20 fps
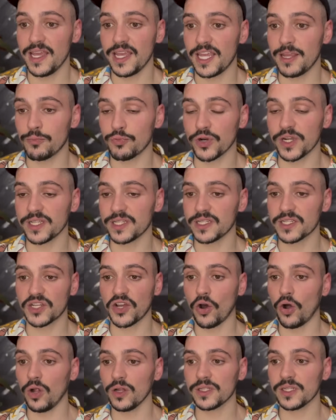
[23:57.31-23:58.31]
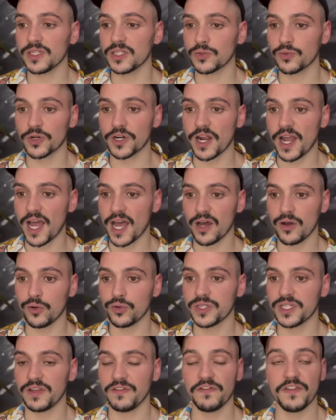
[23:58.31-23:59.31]
He brings his cult into her
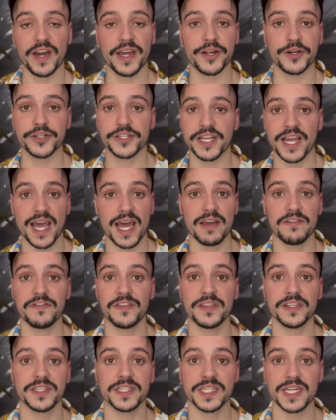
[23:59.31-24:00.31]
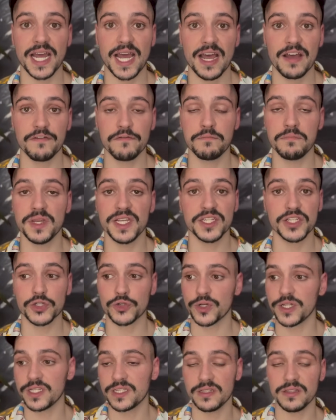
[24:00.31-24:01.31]
house, he fires half of the staff,
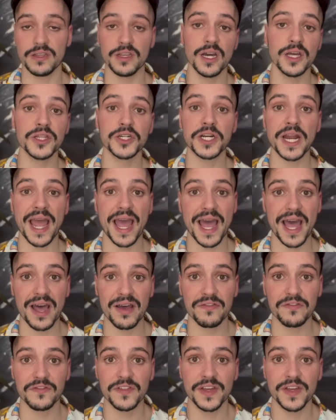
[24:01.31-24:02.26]
mistreats the other half,